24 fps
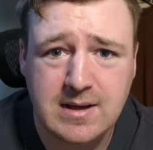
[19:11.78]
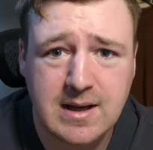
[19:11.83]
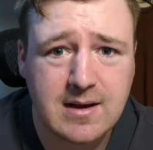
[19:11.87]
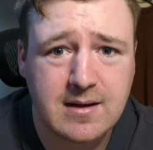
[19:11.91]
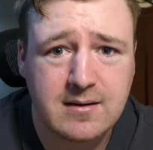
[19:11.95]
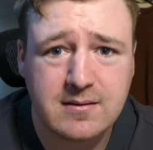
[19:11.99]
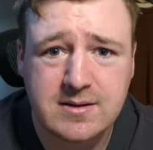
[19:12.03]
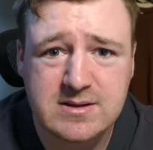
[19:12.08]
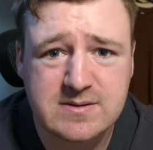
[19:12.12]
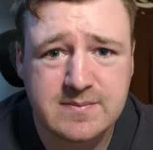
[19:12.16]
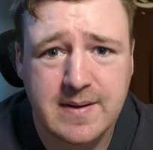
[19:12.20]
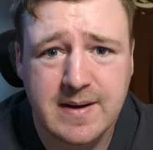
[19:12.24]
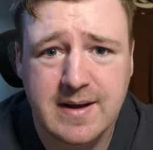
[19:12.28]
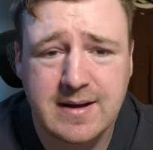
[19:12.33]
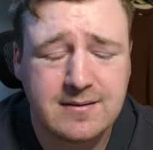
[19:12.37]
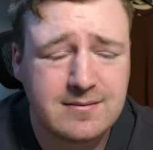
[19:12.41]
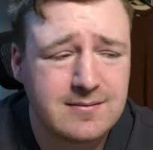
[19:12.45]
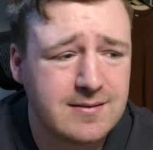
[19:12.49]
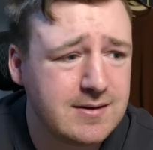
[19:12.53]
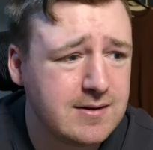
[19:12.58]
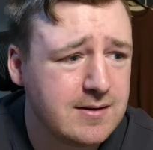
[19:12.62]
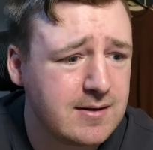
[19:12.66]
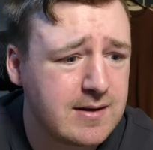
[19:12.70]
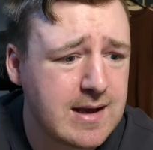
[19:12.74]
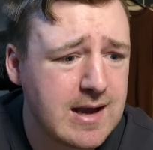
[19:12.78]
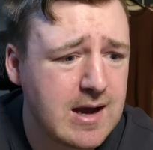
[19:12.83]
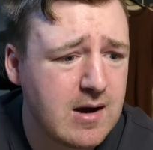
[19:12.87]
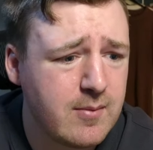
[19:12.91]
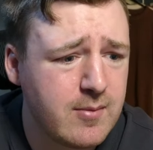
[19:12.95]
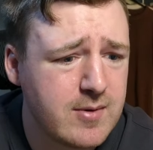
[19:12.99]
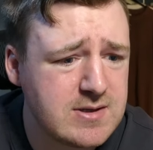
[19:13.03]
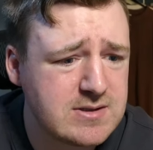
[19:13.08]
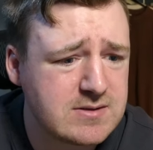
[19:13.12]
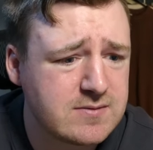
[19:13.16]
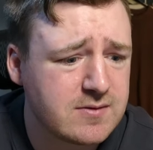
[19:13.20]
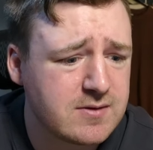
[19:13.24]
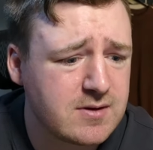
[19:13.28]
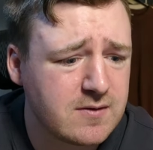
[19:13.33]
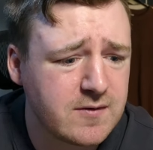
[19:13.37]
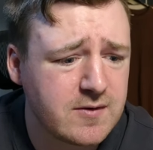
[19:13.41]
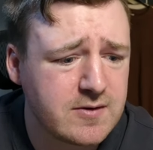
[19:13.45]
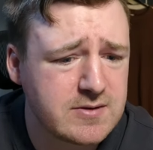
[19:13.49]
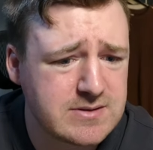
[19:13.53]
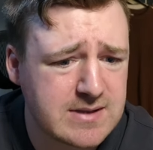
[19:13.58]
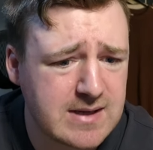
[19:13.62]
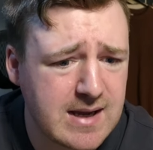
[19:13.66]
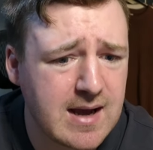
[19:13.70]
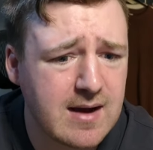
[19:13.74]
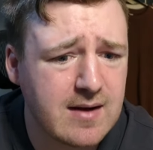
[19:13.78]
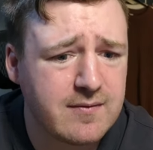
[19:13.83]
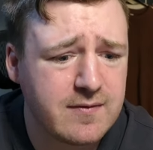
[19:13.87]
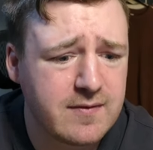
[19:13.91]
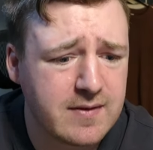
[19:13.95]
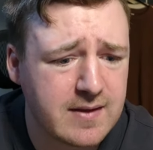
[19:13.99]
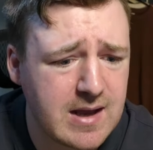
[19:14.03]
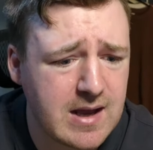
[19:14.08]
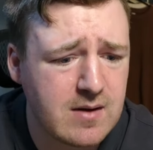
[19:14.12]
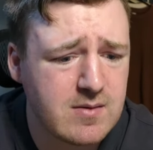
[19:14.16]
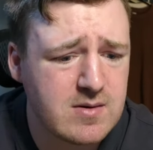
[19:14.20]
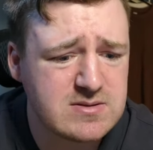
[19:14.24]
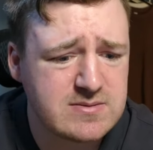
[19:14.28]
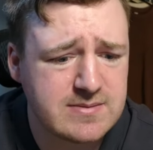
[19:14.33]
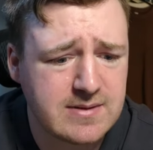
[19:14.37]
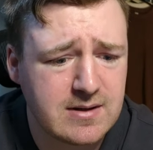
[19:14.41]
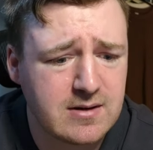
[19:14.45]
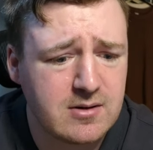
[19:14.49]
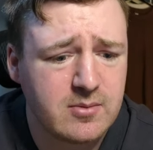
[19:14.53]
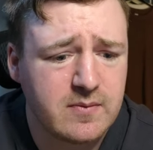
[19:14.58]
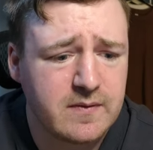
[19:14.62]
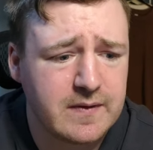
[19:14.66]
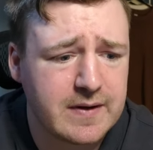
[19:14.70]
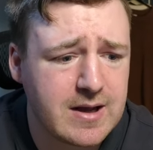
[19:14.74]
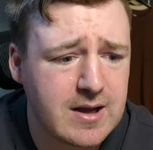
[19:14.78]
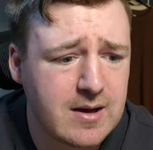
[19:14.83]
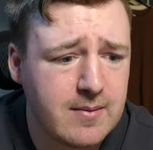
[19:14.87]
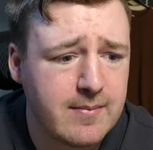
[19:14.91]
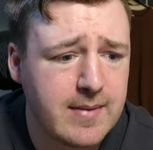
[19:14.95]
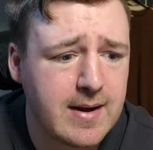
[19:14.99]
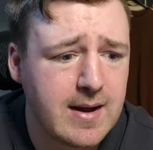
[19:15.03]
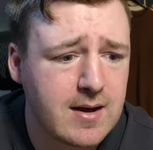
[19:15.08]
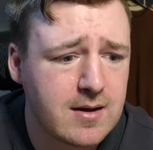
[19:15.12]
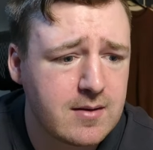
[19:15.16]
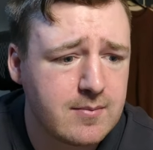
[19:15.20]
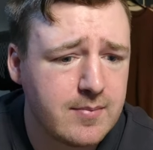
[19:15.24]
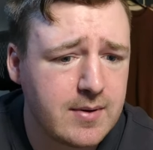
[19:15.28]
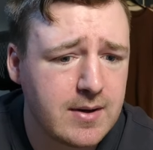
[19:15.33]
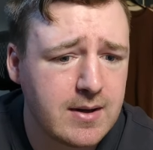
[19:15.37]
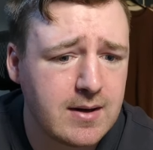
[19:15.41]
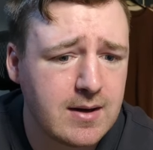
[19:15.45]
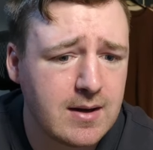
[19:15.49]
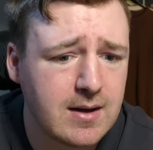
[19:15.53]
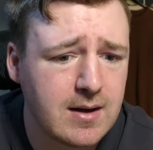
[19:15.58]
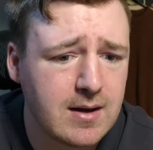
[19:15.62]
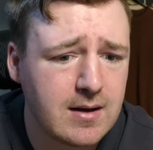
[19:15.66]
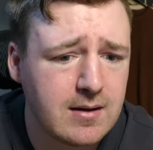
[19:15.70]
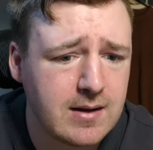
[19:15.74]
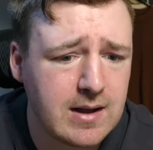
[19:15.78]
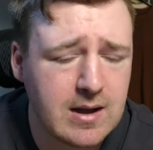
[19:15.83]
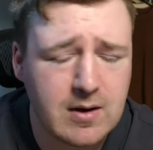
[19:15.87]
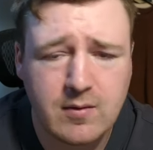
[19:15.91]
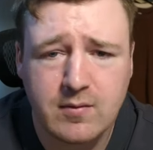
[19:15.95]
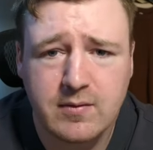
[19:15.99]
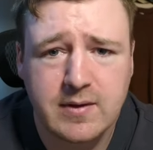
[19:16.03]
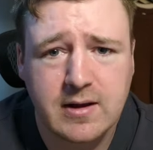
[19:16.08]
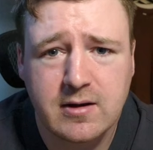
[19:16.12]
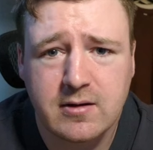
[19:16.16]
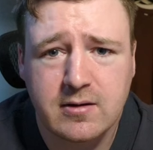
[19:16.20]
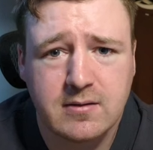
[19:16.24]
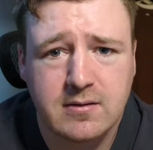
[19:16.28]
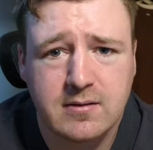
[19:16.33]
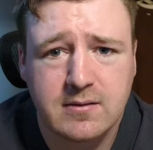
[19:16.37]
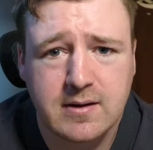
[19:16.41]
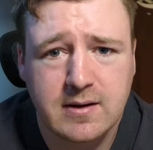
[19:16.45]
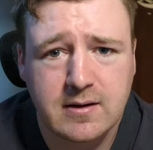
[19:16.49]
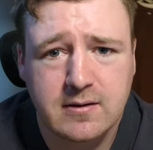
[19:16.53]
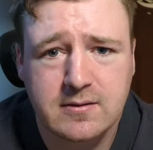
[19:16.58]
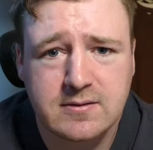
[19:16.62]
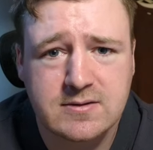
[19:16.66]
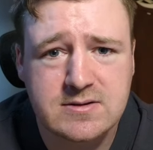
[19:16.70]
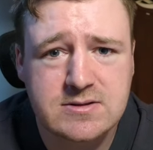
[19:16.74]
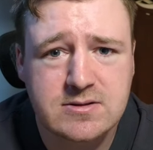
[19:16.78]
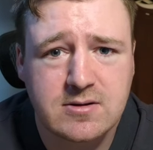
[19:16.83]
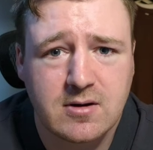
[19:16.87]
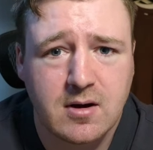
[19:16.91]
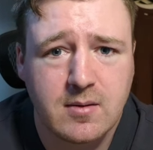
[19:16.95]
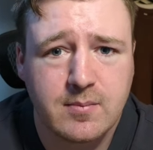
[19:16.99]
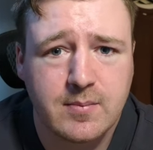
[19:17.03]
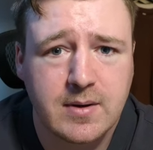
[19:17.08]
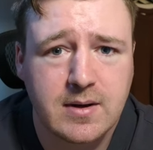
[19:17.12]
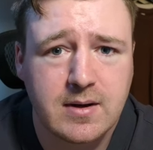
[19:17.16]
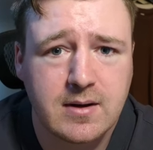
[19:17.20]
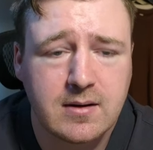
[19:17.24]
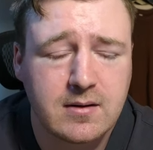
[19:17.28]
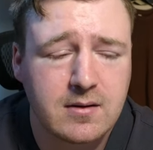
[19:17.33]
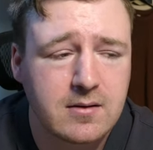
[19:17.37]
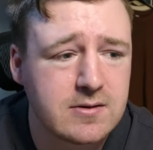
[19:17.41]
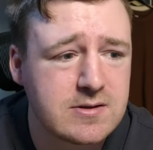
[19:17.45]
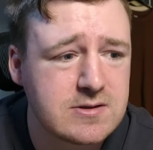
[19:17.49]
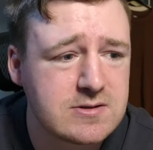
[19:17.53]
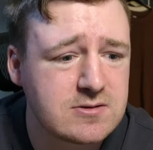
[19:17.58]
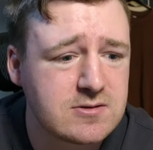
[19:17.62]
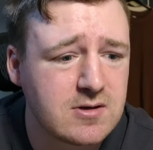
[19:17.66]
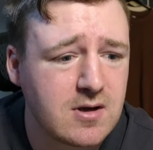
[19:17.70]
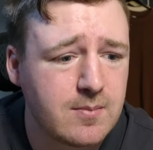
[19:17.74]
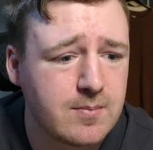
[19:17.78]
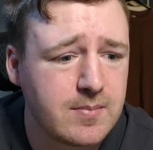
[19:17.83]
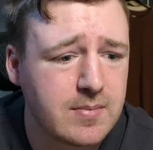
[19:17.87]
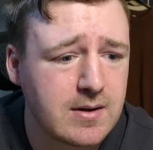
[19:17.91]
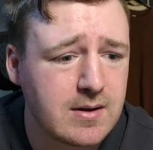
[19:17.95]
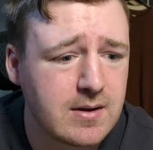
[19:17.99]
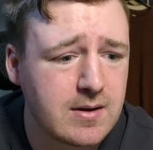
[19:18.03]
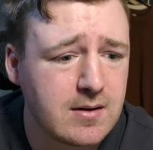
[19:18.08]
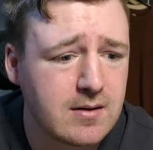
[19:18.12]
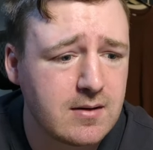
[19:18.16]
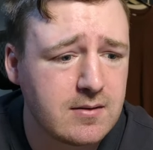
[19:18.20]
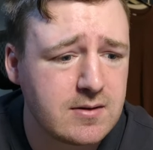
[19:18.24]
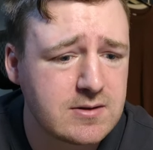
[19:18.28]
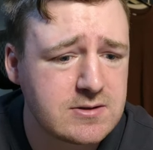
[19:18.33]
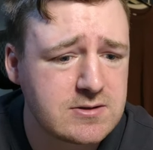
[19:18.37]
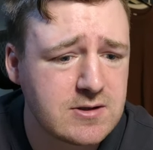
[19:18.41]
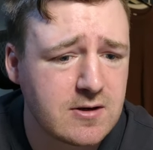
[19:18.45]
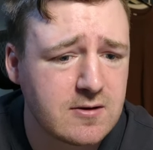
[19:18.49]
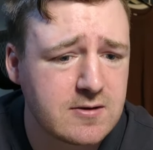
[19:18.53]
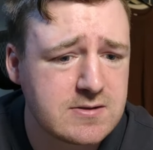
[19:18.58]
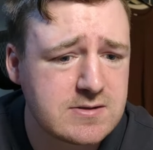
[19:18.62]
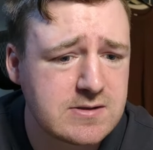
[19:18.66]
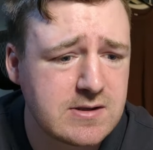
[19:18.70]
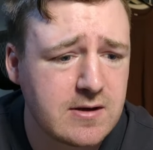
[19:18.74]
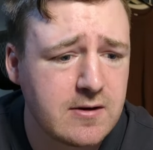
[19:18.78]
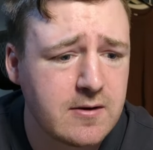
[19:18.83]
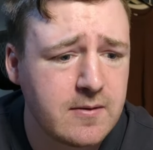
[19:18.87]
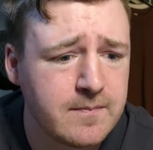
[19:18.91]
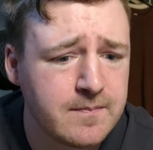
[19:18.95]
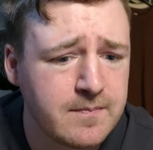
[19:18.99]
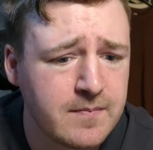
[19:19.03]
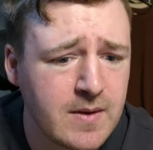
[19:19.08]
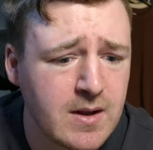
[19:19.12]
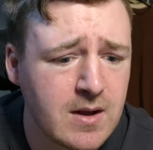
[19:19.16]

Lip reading: yeah dismantling the Cowboys for the first half. The Cowboys made a little bit of a comeback, but yeah, well, they couldn't stop the Sharks there.